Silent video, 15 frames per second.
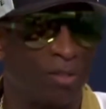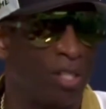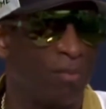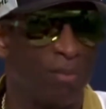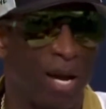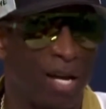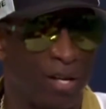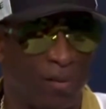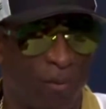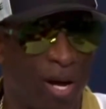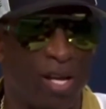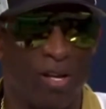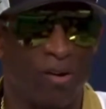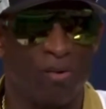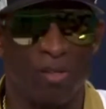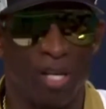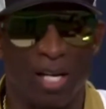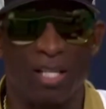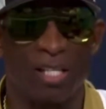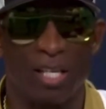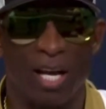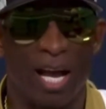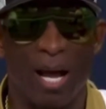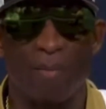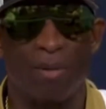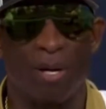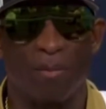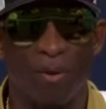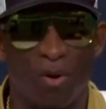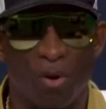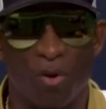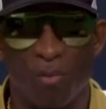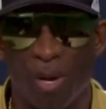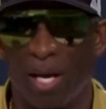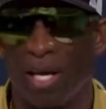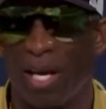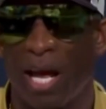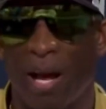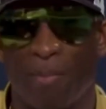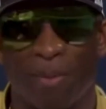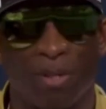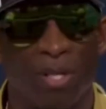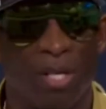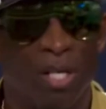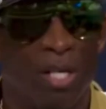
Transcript: I don't sit back and wait on nothing to happen. I'm going to go make it happen.